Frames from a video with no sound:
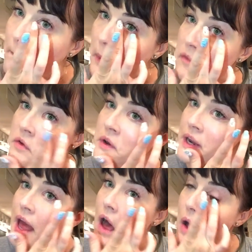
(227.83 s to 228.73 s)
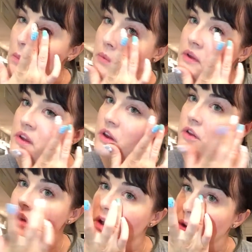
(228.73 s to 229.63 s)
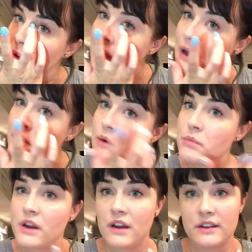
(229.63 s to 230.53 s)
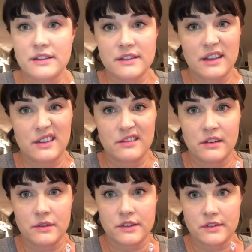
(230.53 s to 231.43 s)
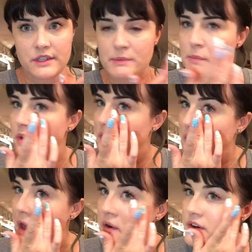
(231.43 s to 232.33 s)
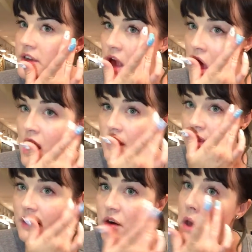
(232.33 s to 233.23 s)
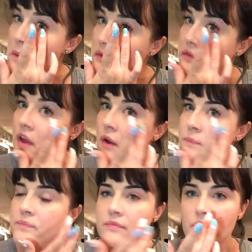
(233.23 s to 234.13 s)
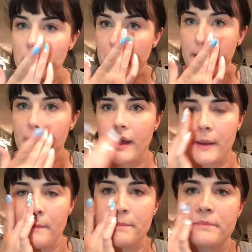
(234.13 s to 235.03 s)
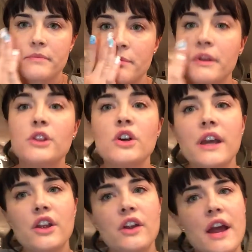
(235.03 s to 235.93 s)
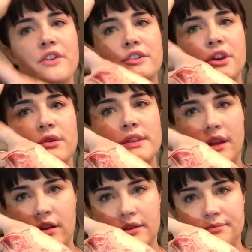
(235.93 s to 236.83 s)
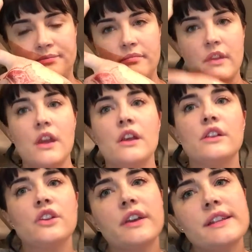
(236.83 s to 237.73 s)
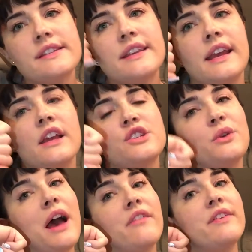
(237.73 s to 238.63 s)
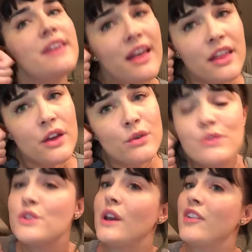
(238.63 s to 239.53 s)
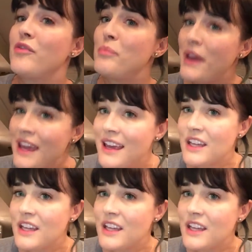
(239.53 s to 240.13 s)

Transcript: If you need help, you know, you can go to a counter, but honestly, I don't always trust people at the counters. They don't always know. But look at your undertones here. Look and see, do you have yellow? Do you have pink?